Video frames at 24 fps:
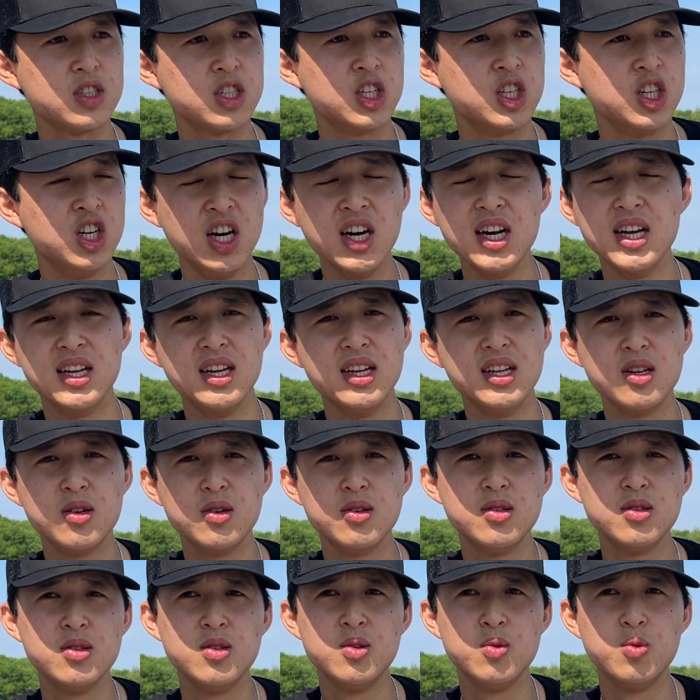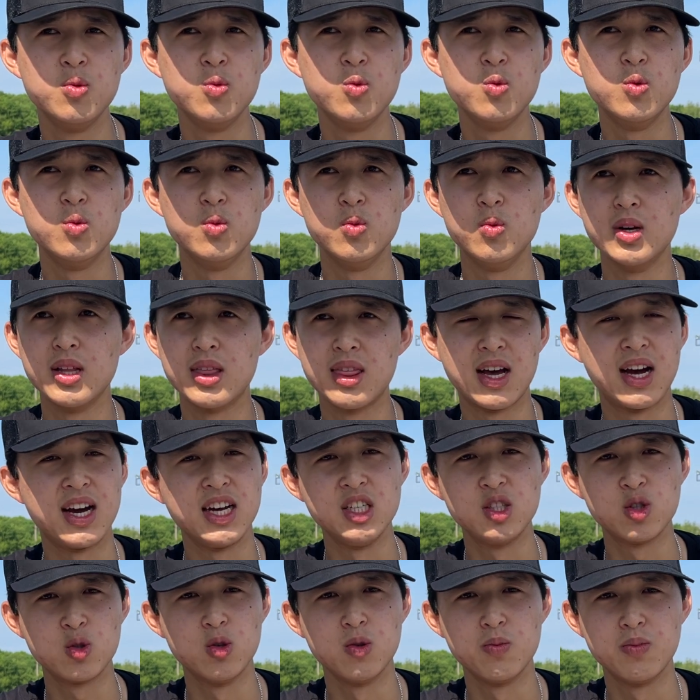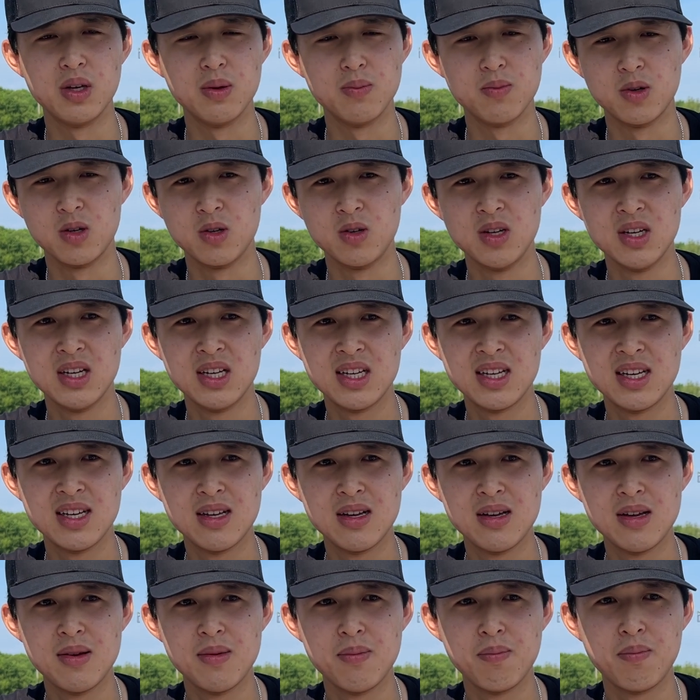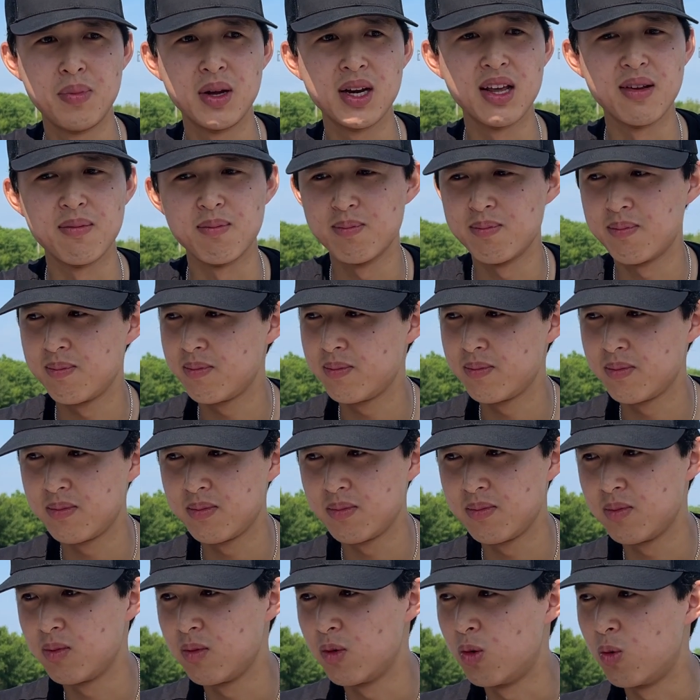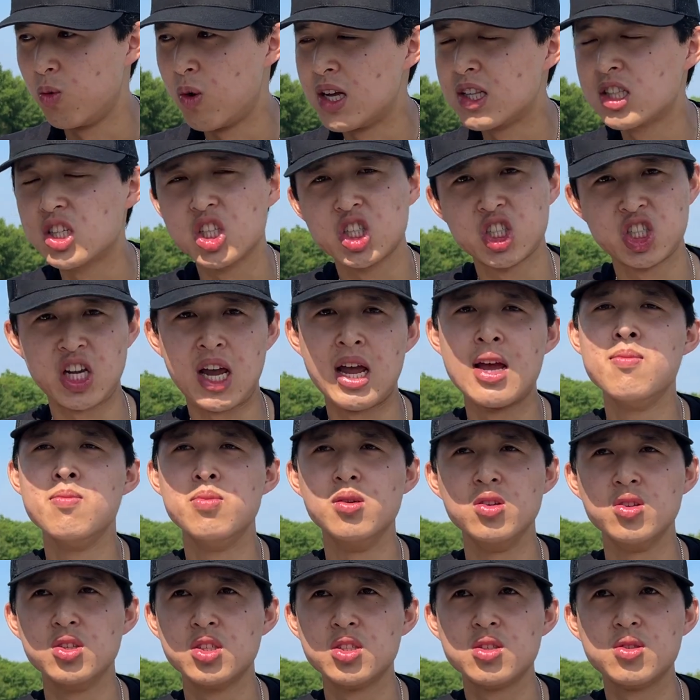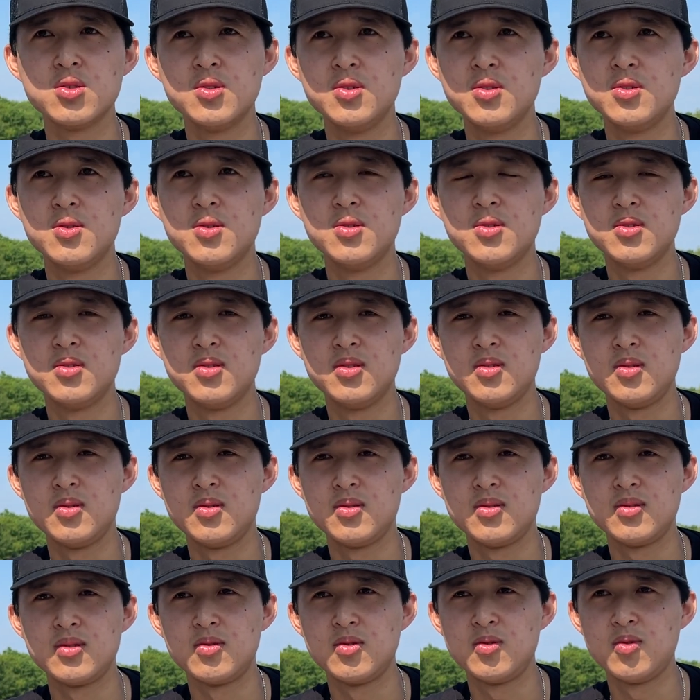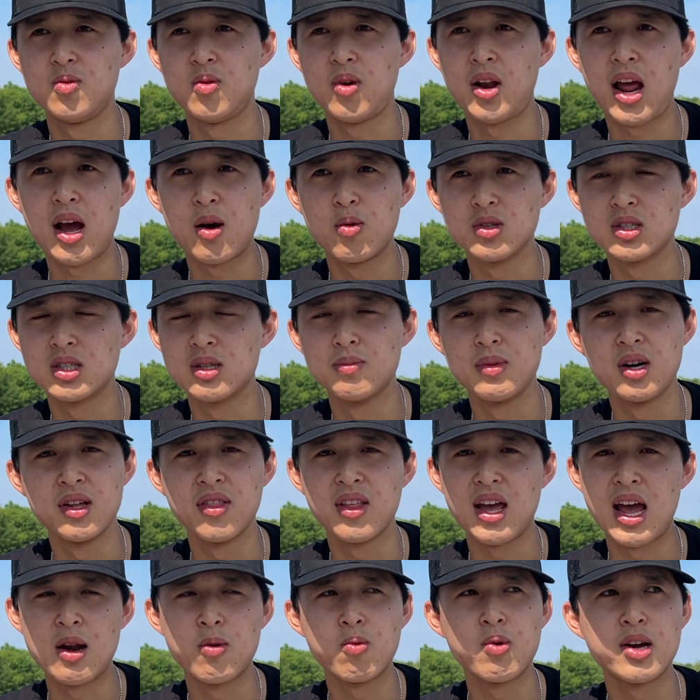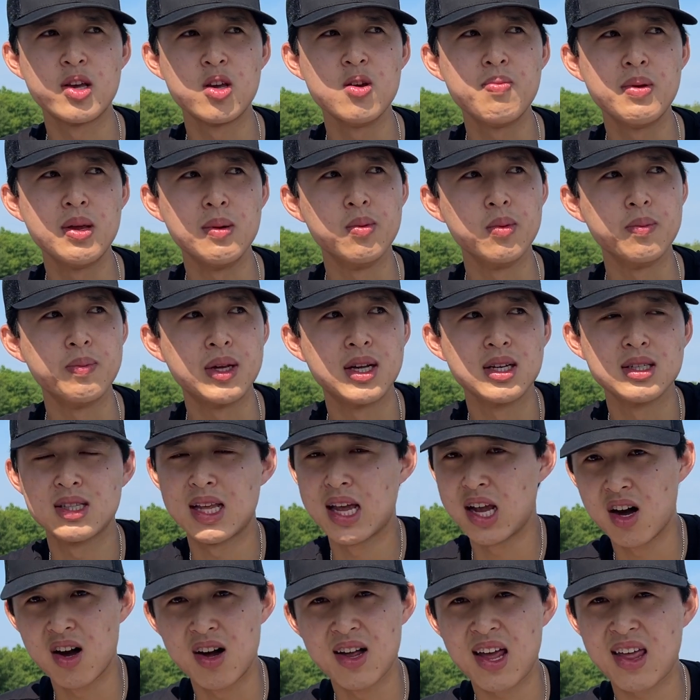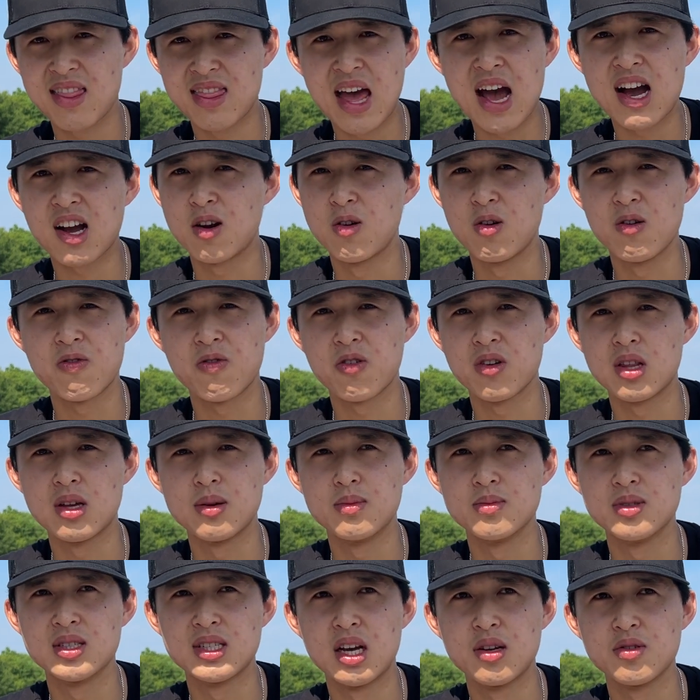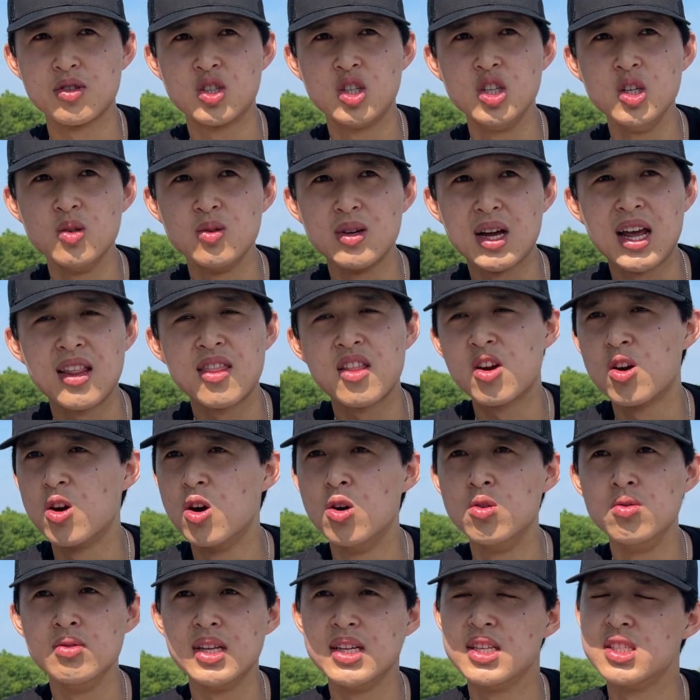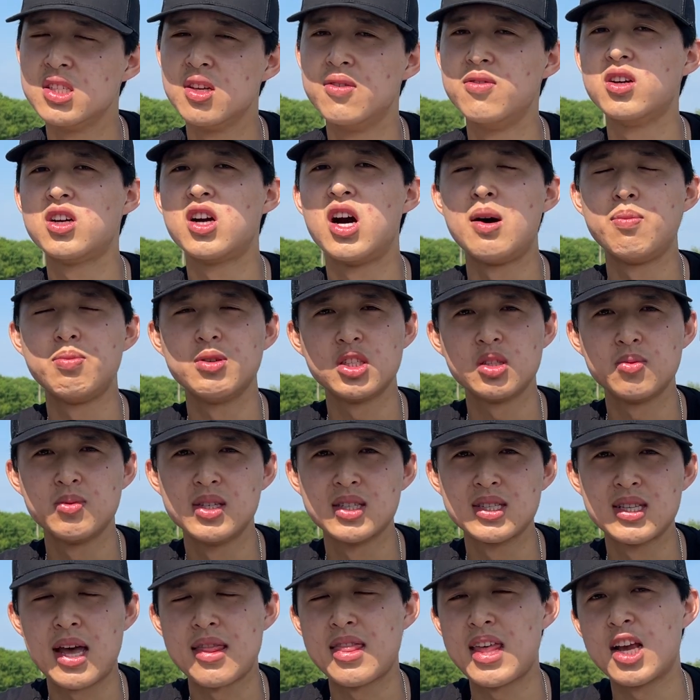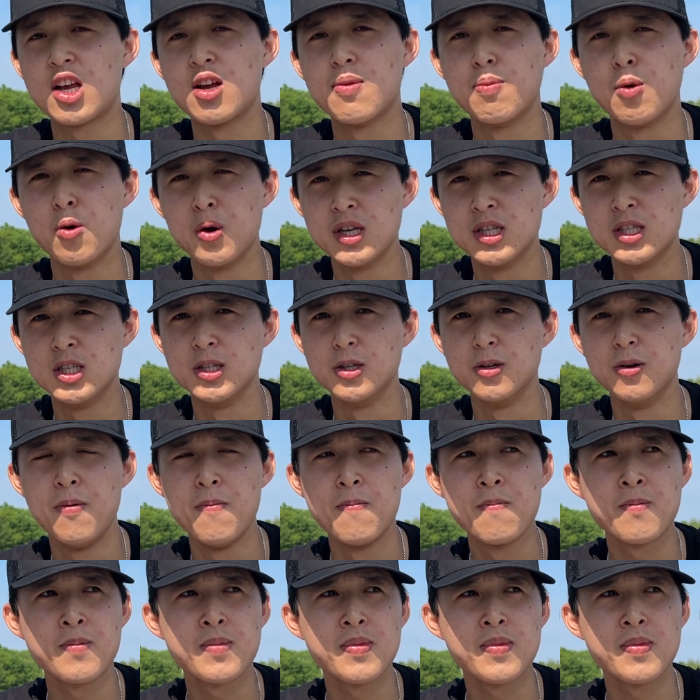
good with the high school people. But it went to shambles when I was among the NYU people because they all had that going for themselves too, and their own list of accomplishments that they could point to.